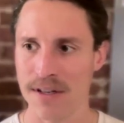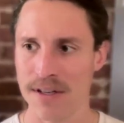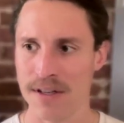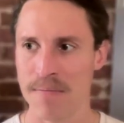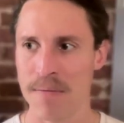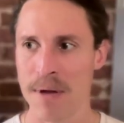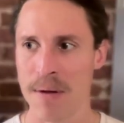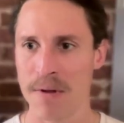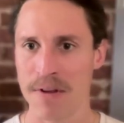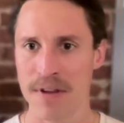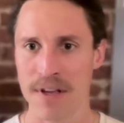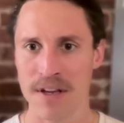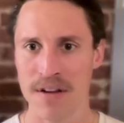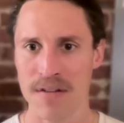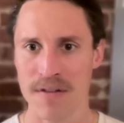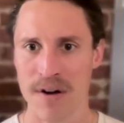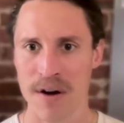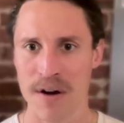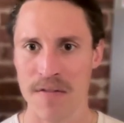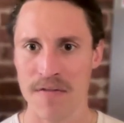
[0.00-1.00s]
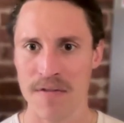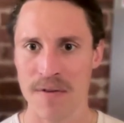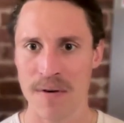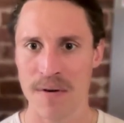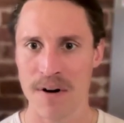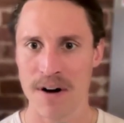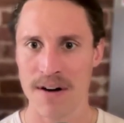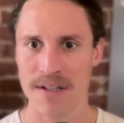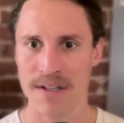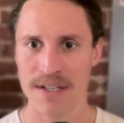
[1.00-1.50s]
the people that you voted
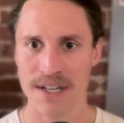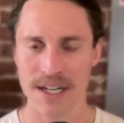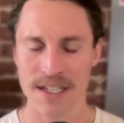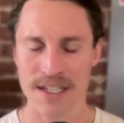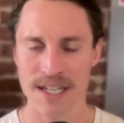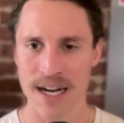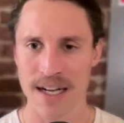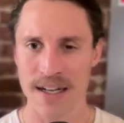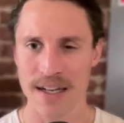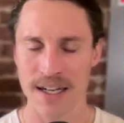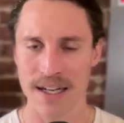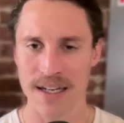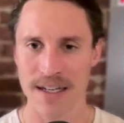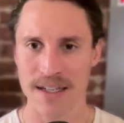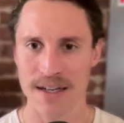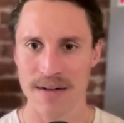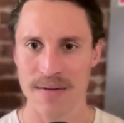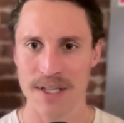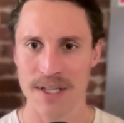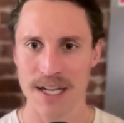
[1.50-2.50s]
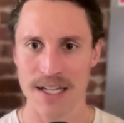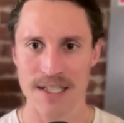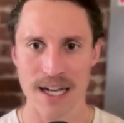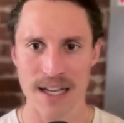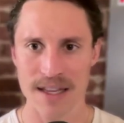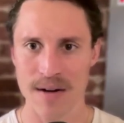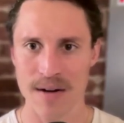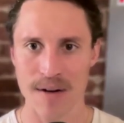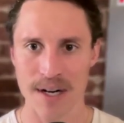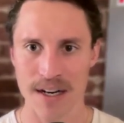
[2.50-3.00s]
for didn't exactly do what they
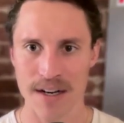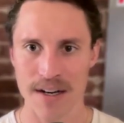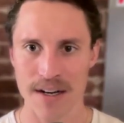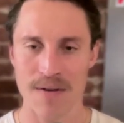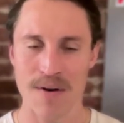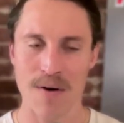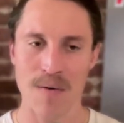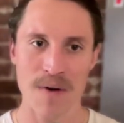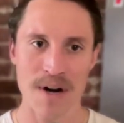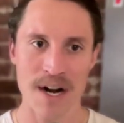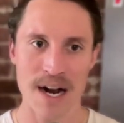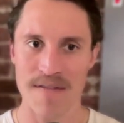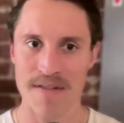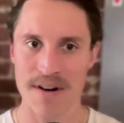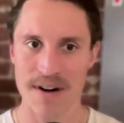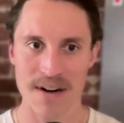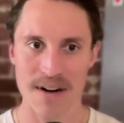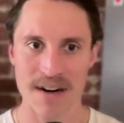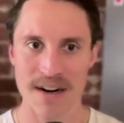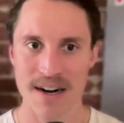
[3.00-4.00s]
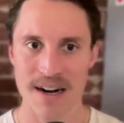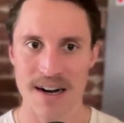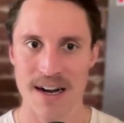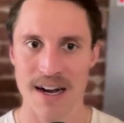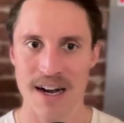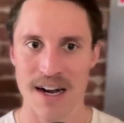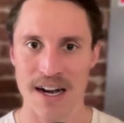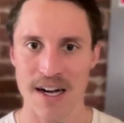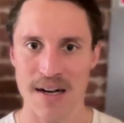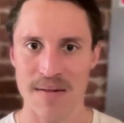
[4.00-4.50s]
said they were going to do, or whatever.
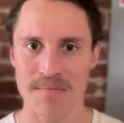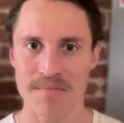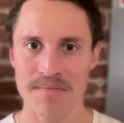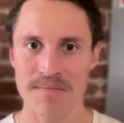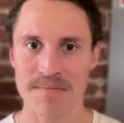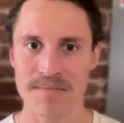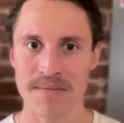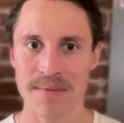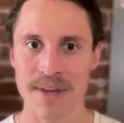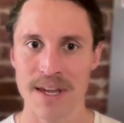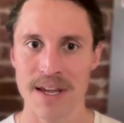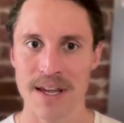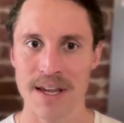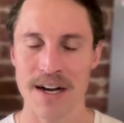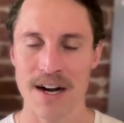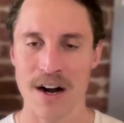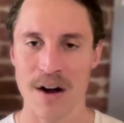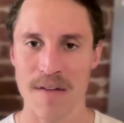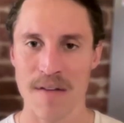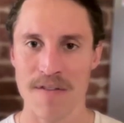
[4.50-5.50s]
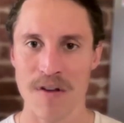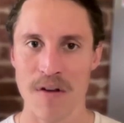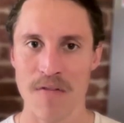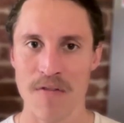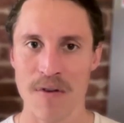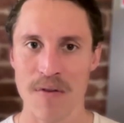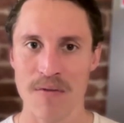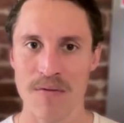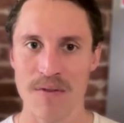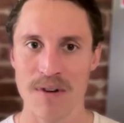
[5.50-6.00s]

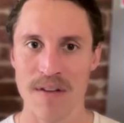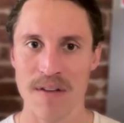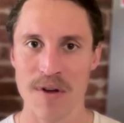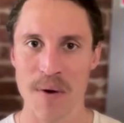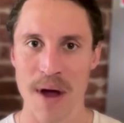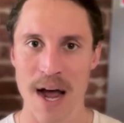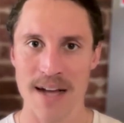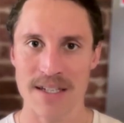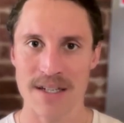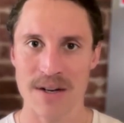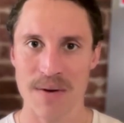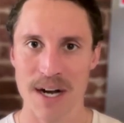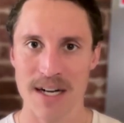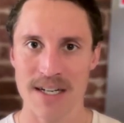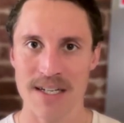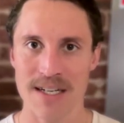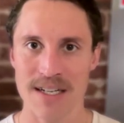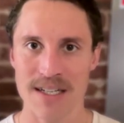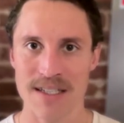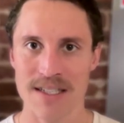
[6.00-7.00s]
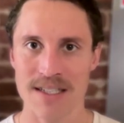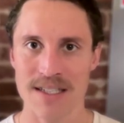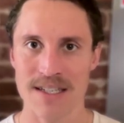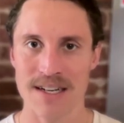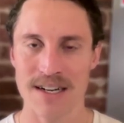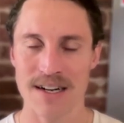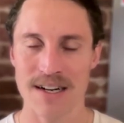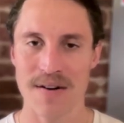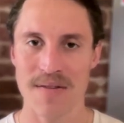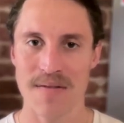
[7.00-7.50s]
If you ask
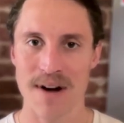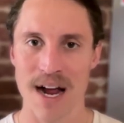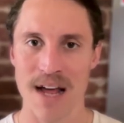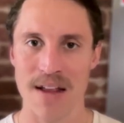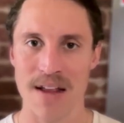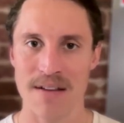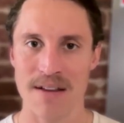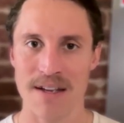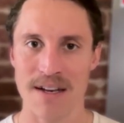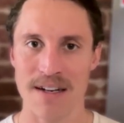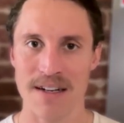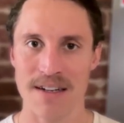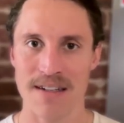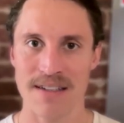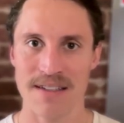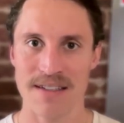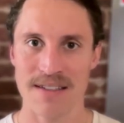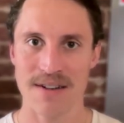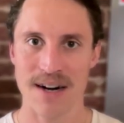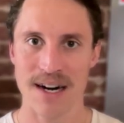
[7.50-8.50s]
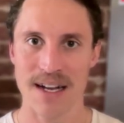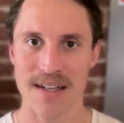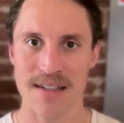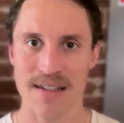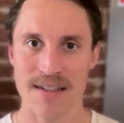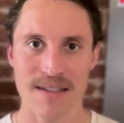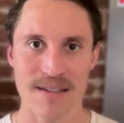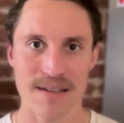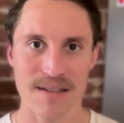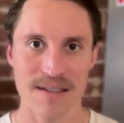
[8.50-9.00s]
questions rather than try
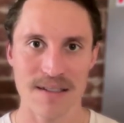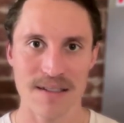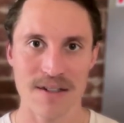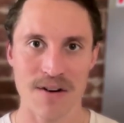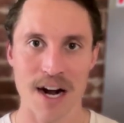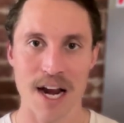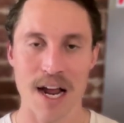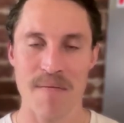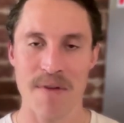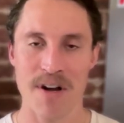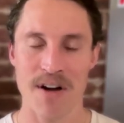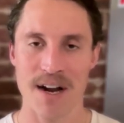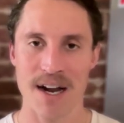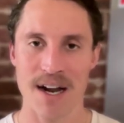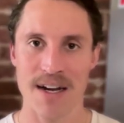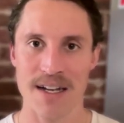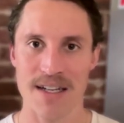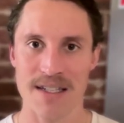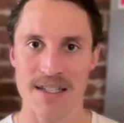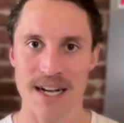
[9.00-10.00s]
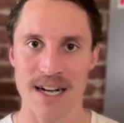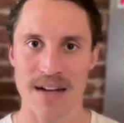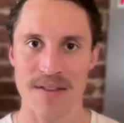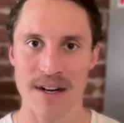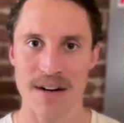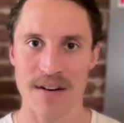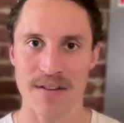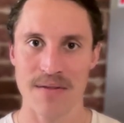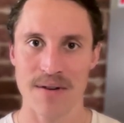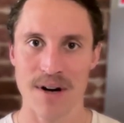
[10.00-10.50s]
to cram your ideas
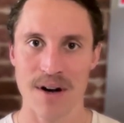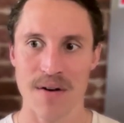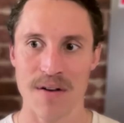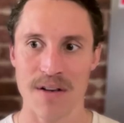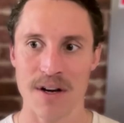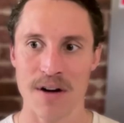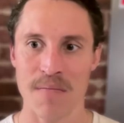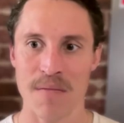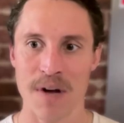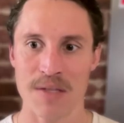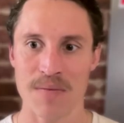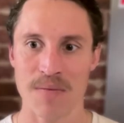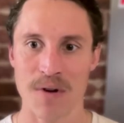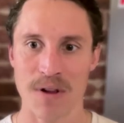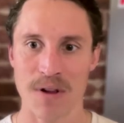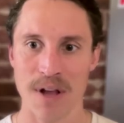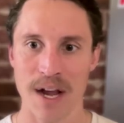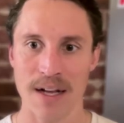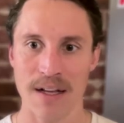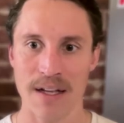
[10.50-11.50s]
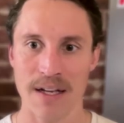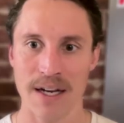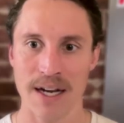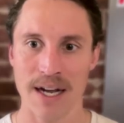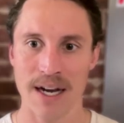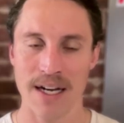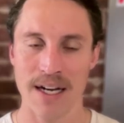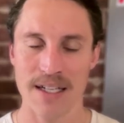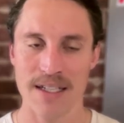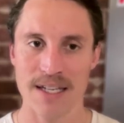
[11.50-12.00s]
down their throat, you're much more likely to
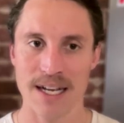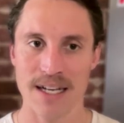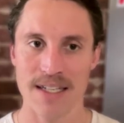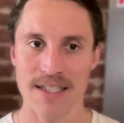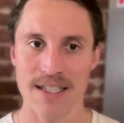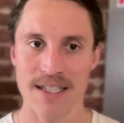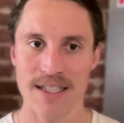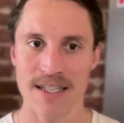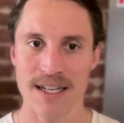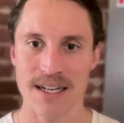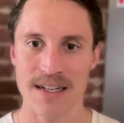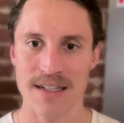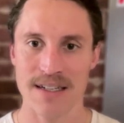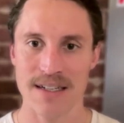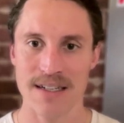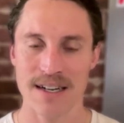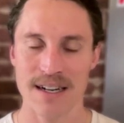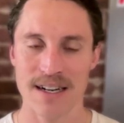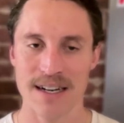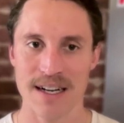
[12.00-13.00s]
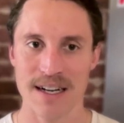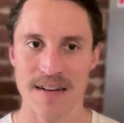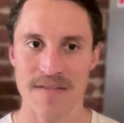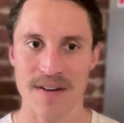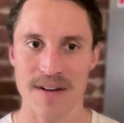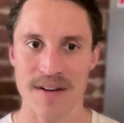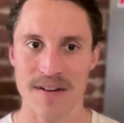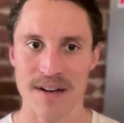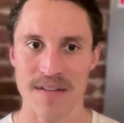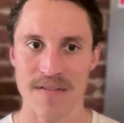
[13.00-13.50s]
get a consensus than
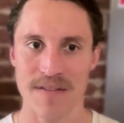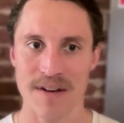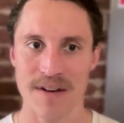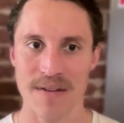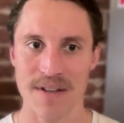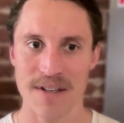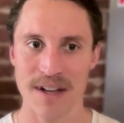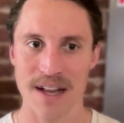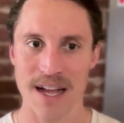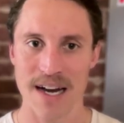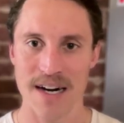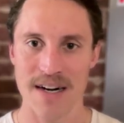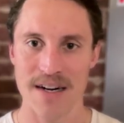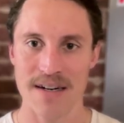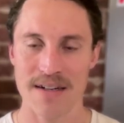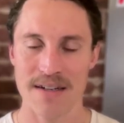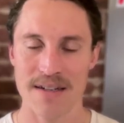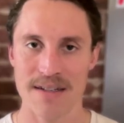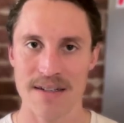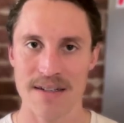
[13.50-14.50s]
if you do the latter.